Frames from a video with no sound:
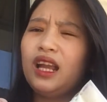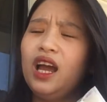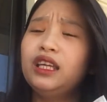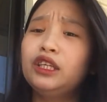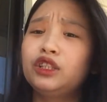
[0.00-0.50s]

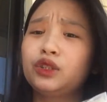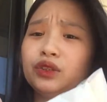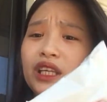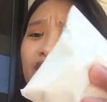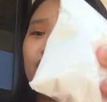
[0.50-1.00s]
ano,
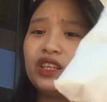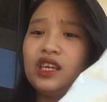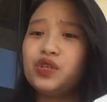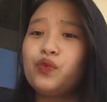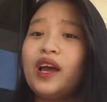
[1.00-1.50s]
total nata
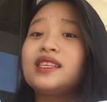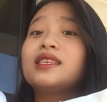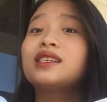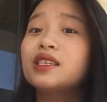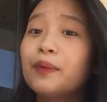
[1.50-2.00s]
is
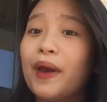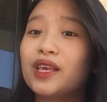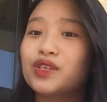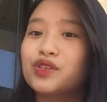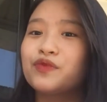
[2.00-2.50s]
160
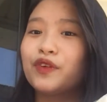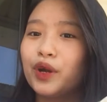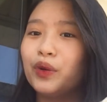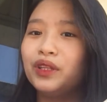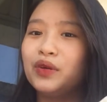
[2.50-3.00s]
pesos.
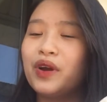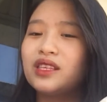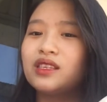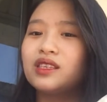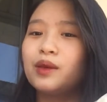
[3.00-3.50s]
For only
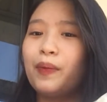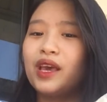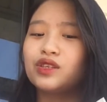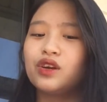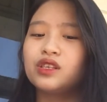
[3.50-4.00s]
160
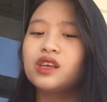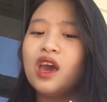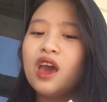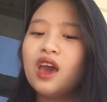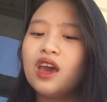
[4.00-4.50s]
pesos,
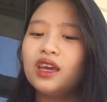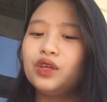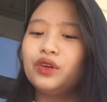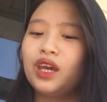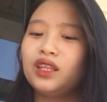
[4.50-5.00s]

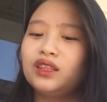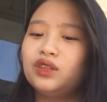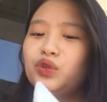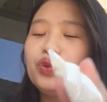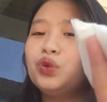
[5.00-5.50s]
you
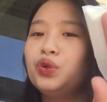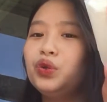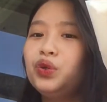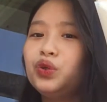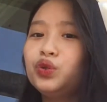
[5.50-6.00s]
can do